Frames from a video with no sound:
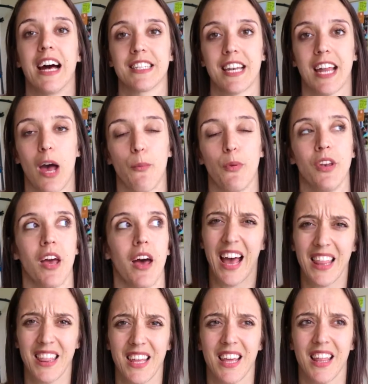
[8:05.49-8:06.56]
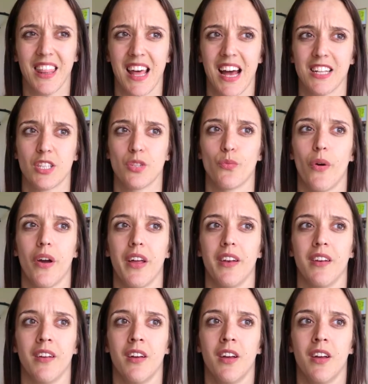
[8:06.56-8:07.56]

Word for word: hasn't happened yet, I think that's when